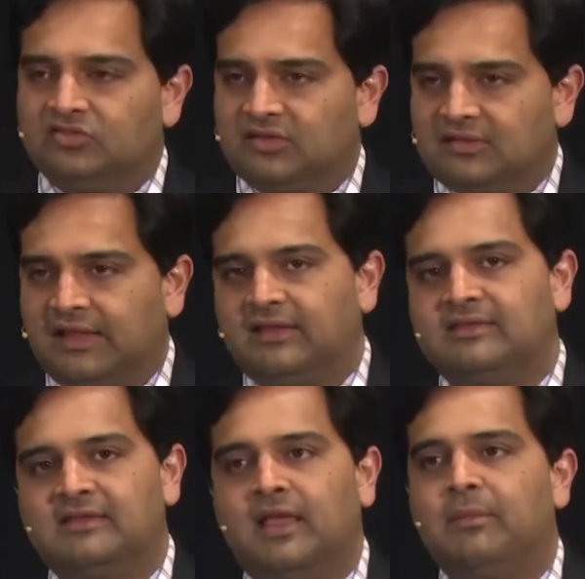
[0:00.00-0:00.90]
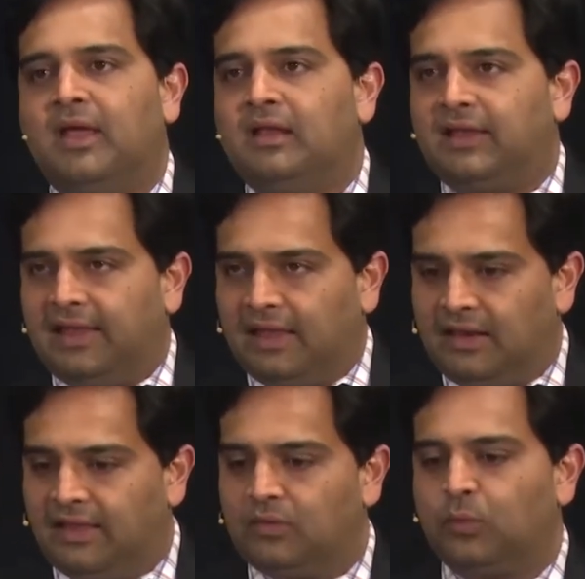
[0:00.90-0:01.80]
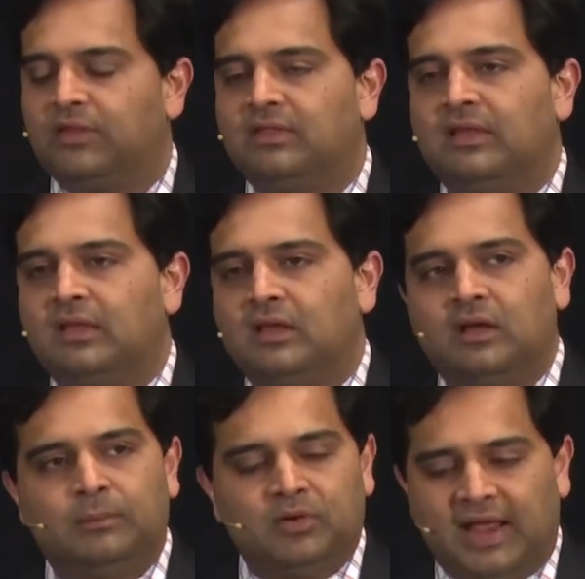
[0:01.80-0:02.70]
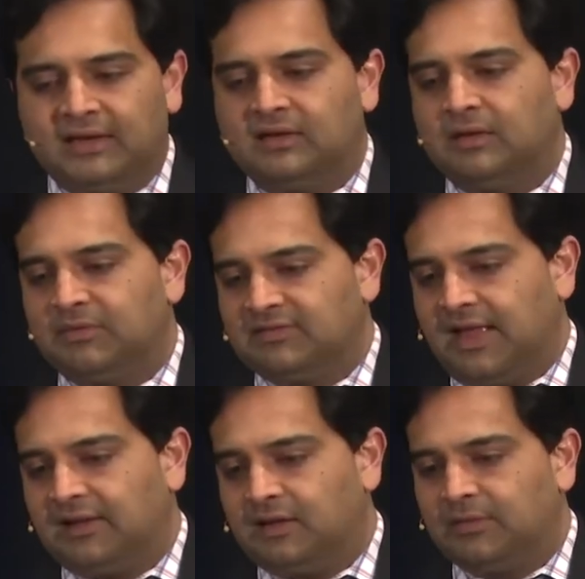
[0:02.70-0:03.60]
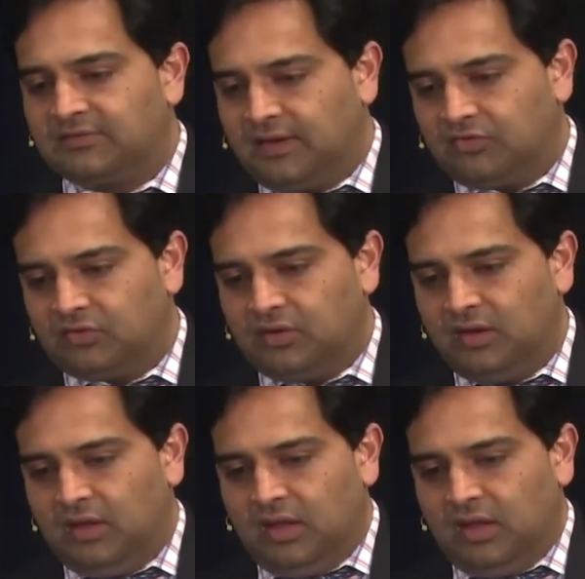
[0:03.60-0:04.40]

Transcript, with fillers: just like in CML, ALL, with the uh, ponatinib, dasatinib, et cetera.